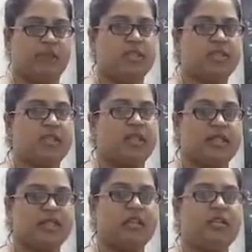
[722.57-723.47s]
means it
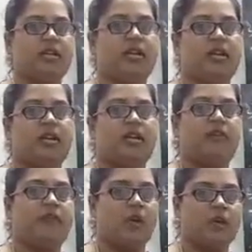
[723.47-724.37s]
is
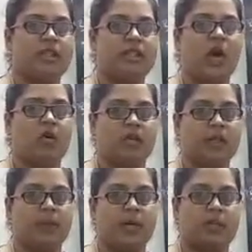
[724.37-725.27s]
found in the
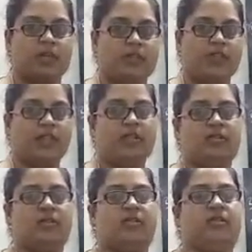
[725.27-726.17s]
outer part of the
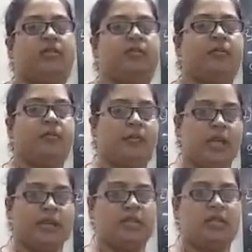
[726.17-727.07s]

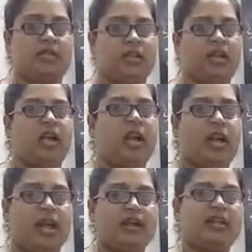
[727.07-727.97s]
plant,
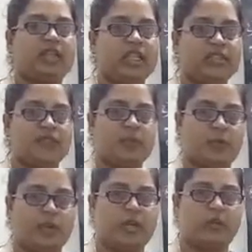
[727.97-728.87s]
and these will
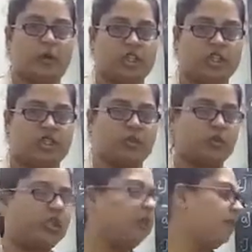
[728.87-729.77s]
provide protection to
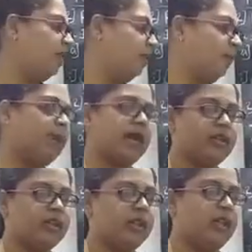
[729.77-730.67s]
the
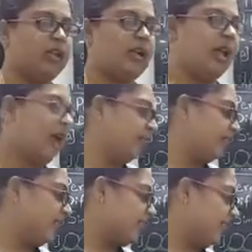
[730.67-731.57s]
plant, and
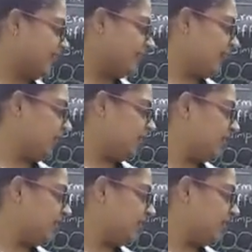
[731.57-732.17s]
these cells are